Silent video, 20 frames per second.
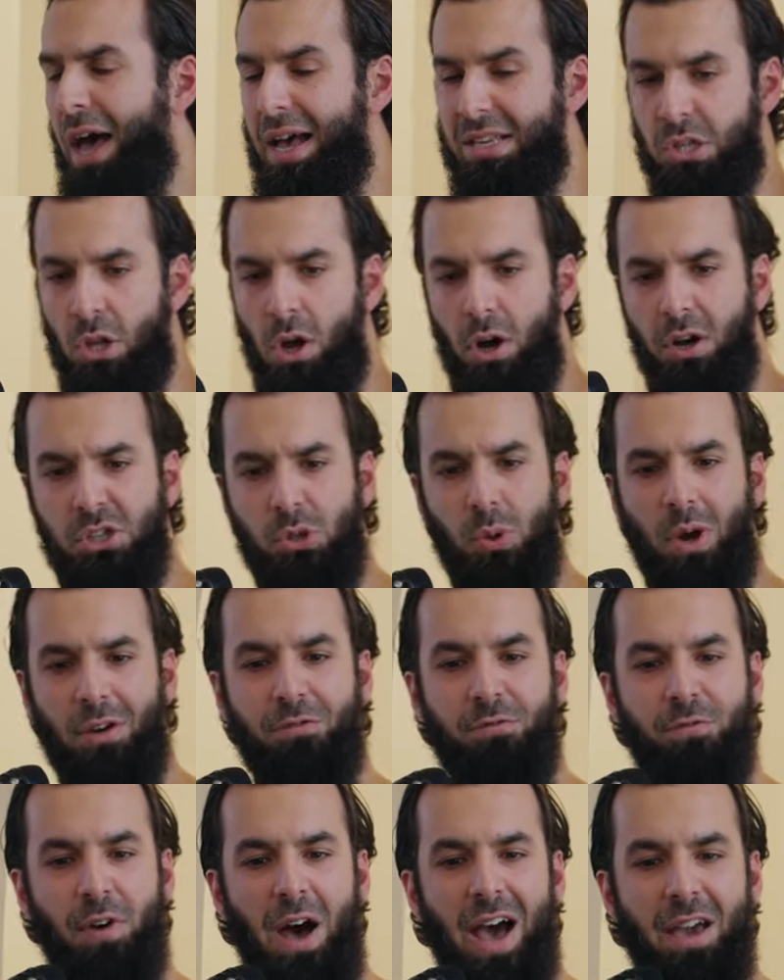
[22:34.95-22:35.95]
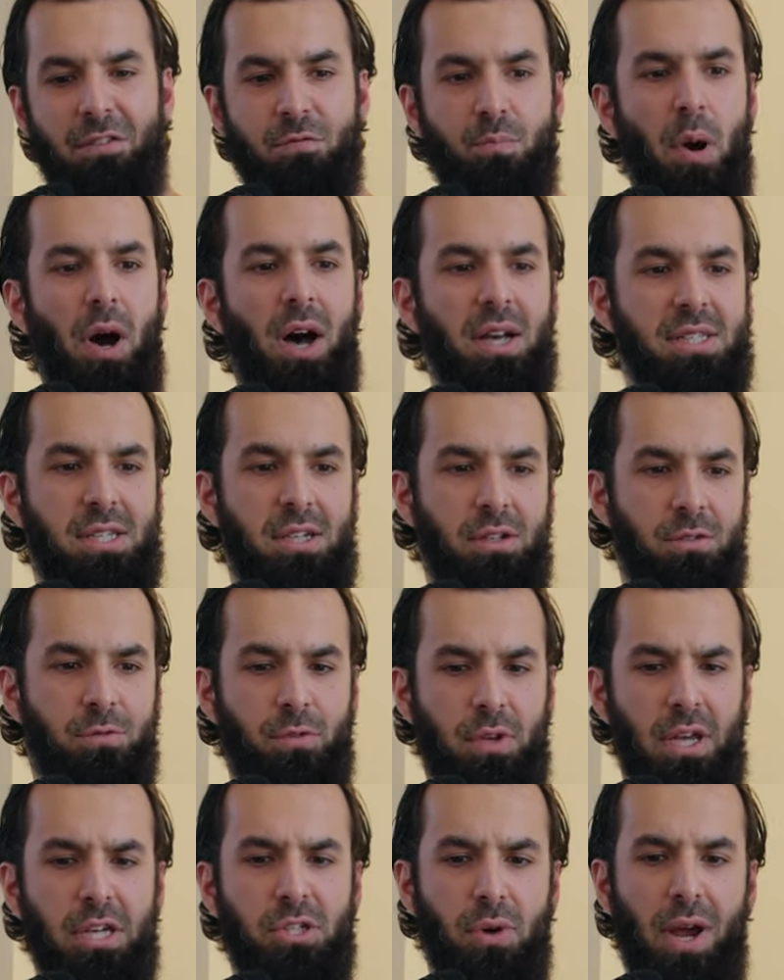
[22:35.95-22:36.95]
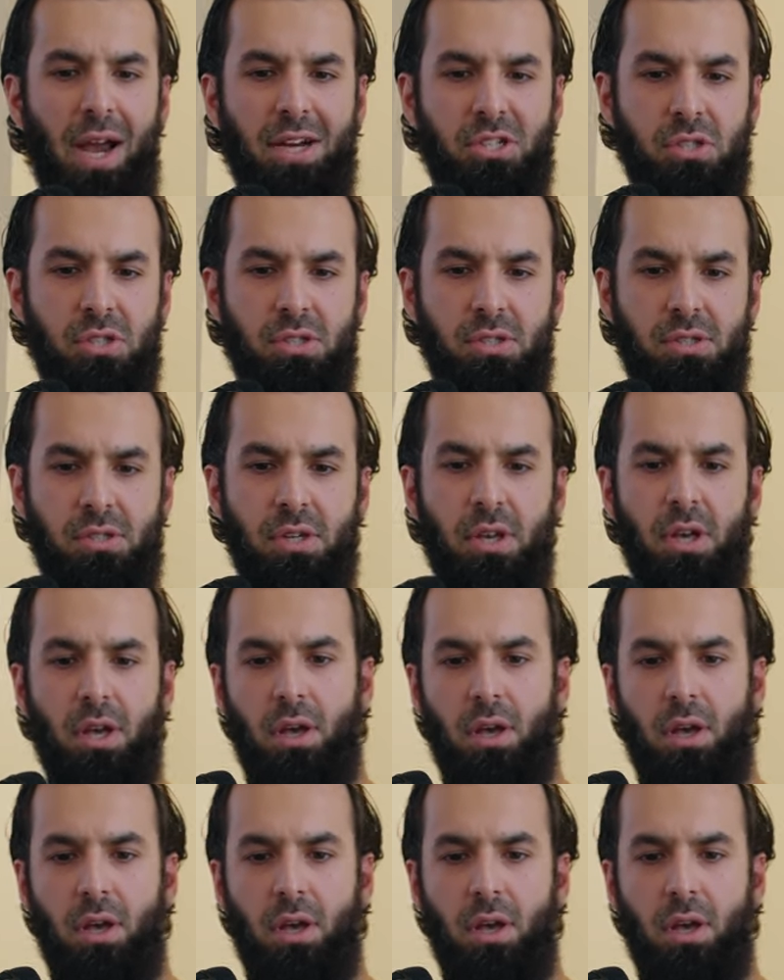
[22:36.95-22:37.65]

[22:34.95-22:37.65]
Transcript: as long as you have five positive interactions